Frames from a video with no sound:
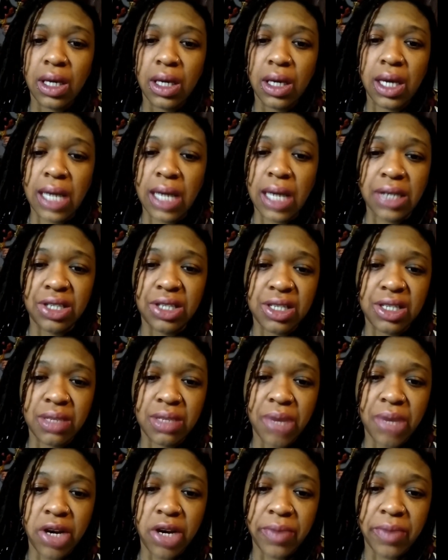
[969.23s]
And that's just a
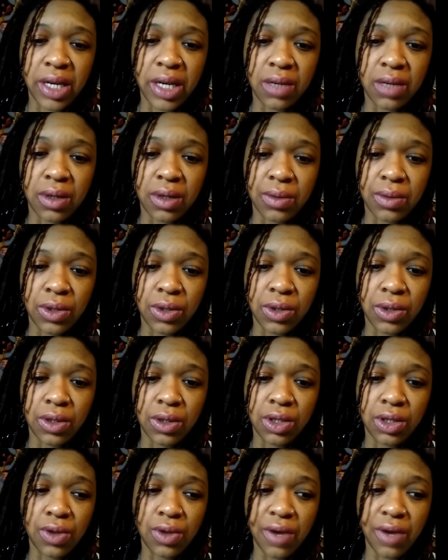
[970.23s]
bare minimum. You can
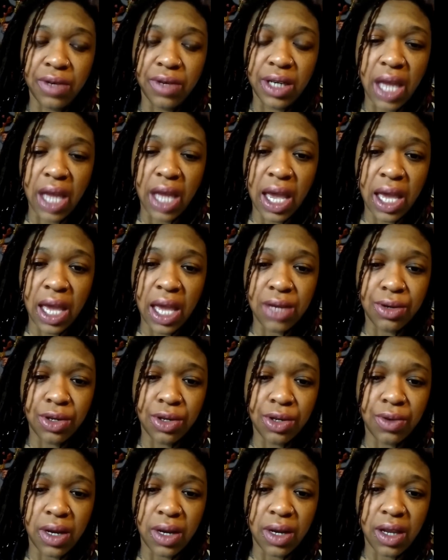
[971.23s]
do every day. You can
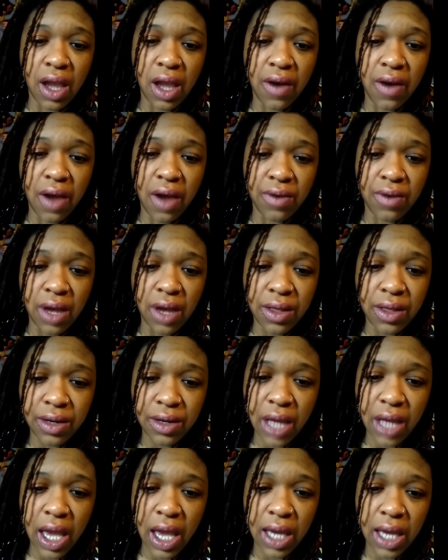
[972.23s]
do every other
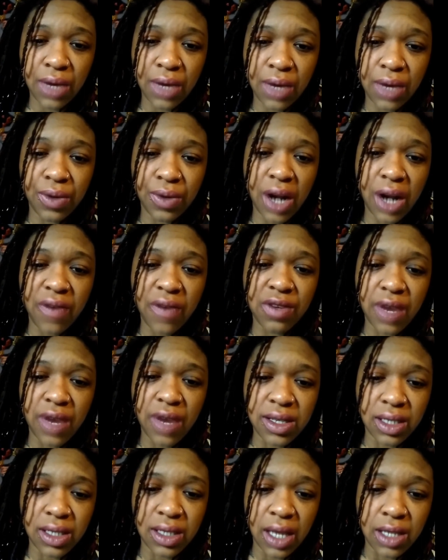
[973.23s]
day. Whatever
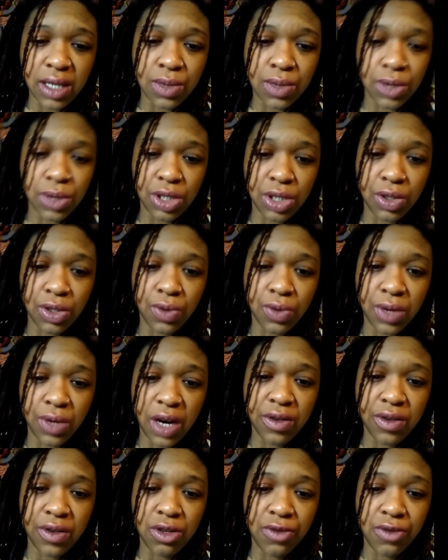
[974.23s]
resonates with you.
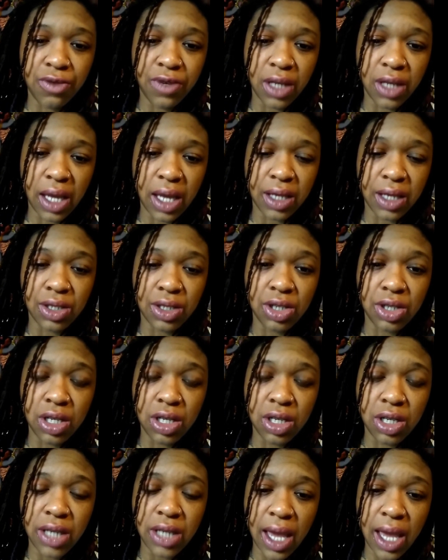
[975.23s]
Whatever you feel like. It's your
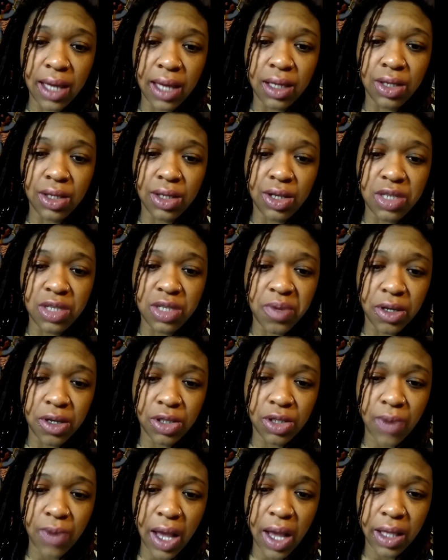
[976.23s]
deck, your
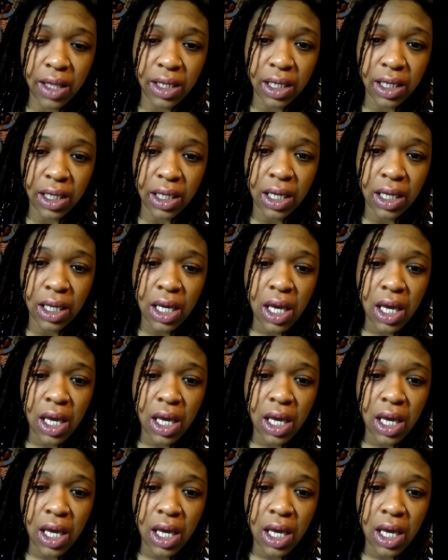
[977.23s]
spirituality.